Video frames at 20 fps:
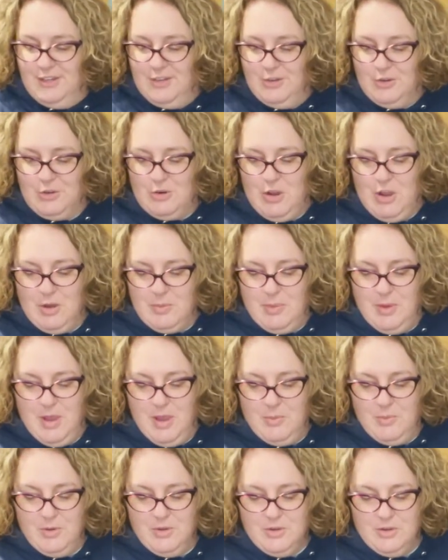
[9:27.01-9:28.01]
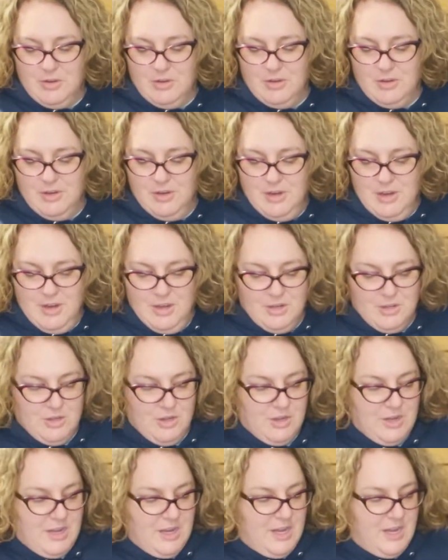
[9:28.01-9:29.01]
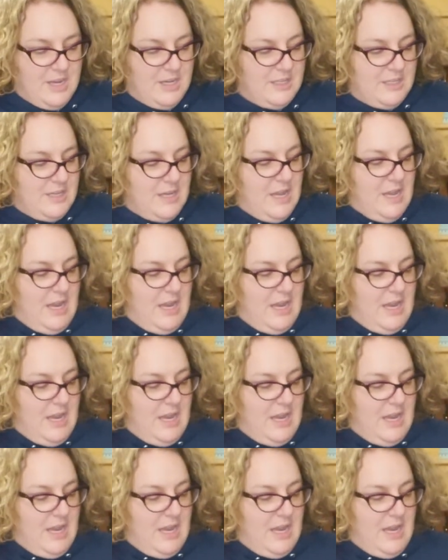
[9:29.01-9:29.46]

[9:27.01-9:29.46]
your crock pot when you're cooking it.